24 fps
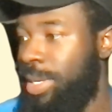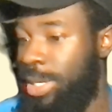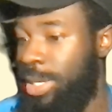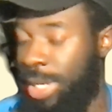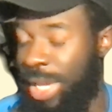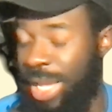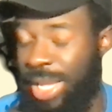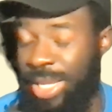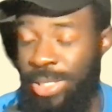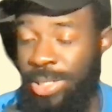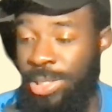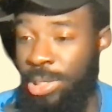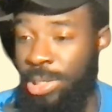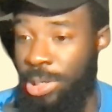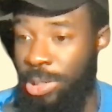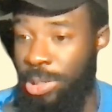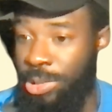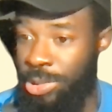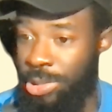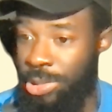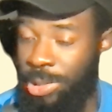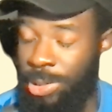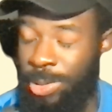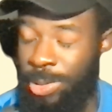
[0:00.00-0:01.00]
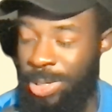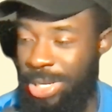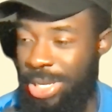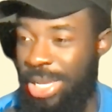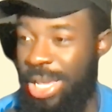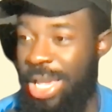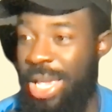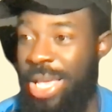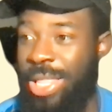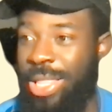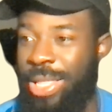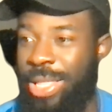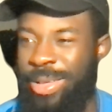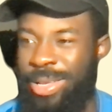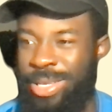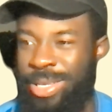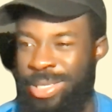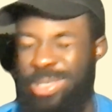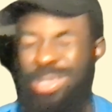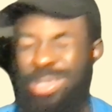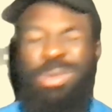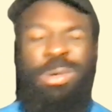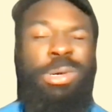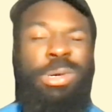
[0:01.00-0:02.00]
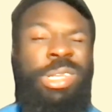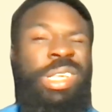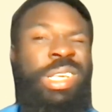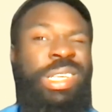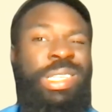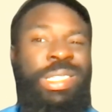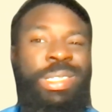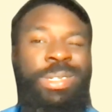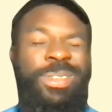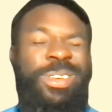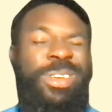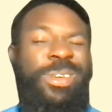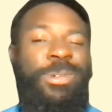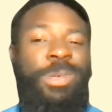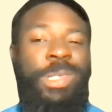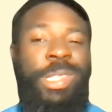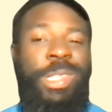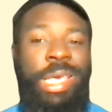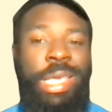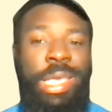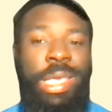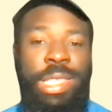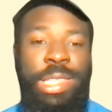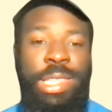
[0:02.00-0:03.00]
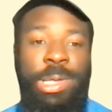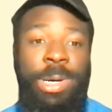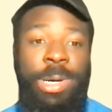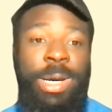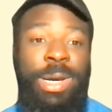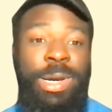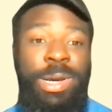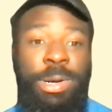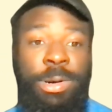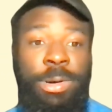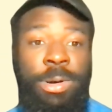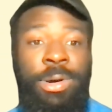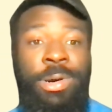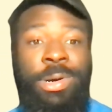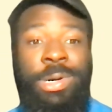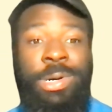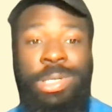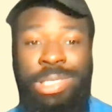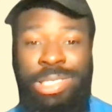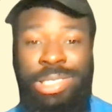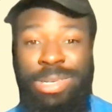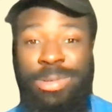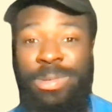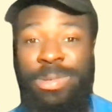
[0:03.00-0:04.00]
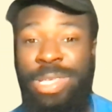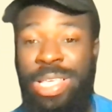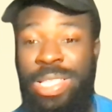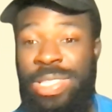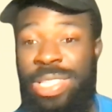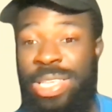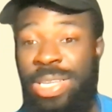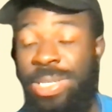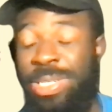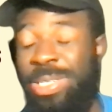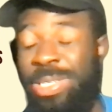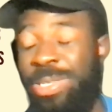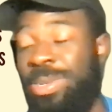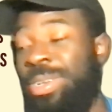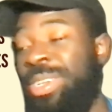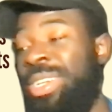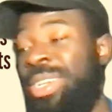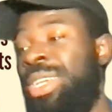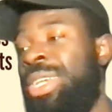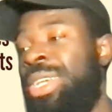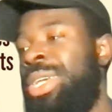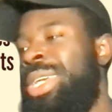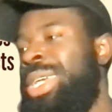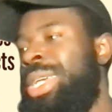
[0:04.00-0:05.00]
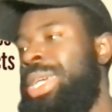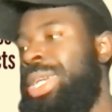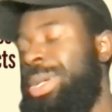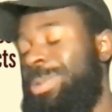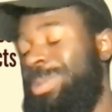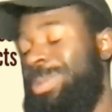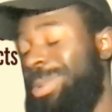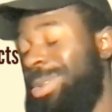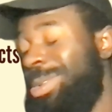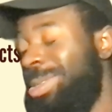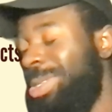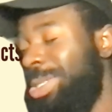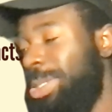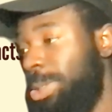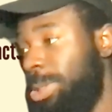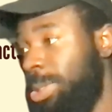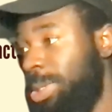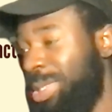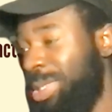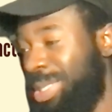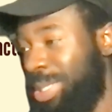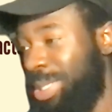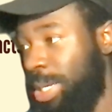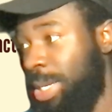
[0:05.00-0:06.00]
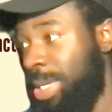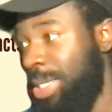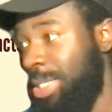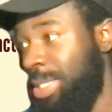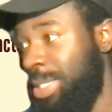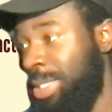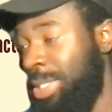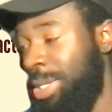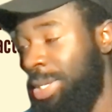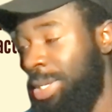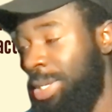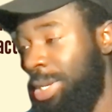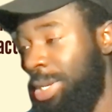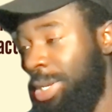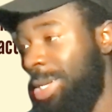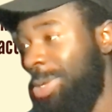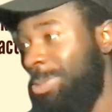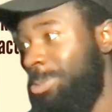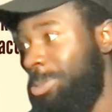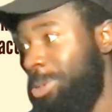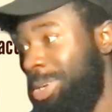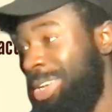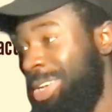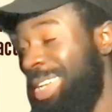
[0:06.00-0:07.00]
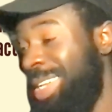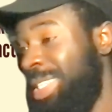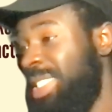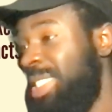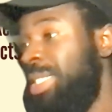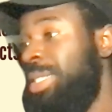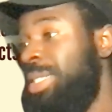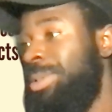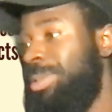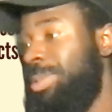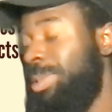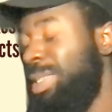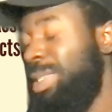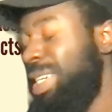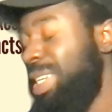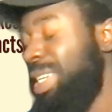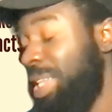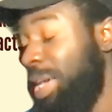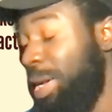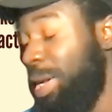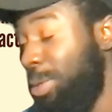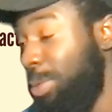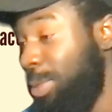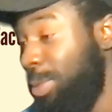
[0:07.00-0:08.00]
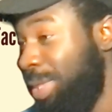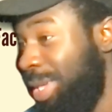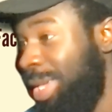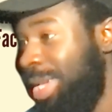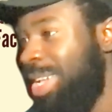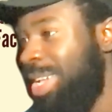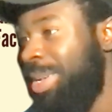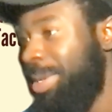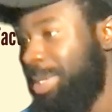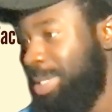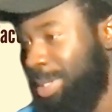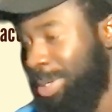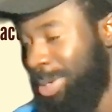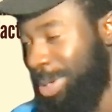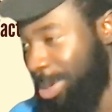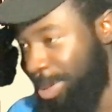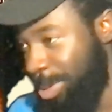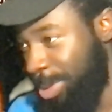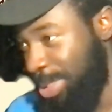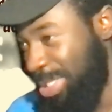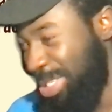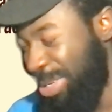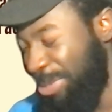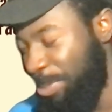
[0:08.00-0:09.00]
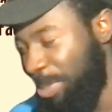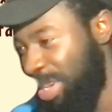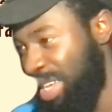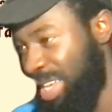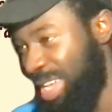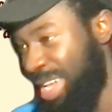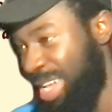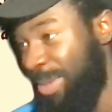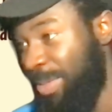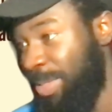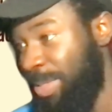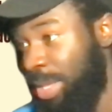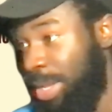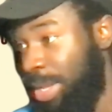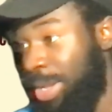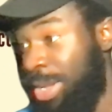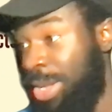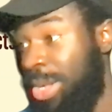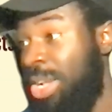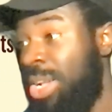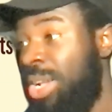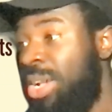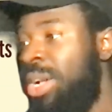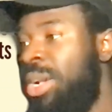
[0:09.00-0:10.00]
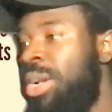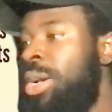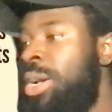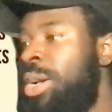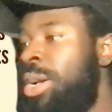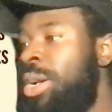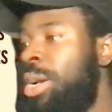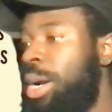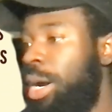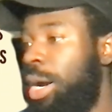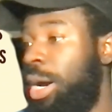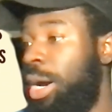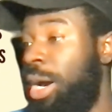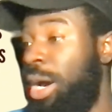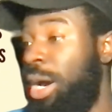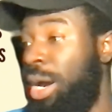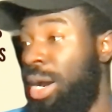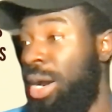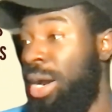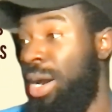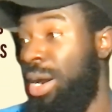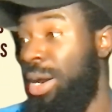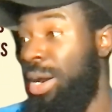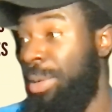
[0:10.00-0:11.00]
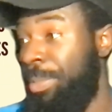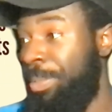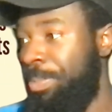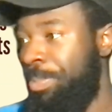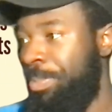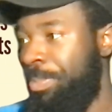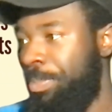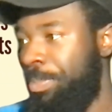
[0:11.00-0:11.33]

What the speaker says: as you all know, he had a storied history with alcohol and stuff of that nature. He really looks like he's in a good place, looking healthy. So I'm gonna tip my cap there. Um,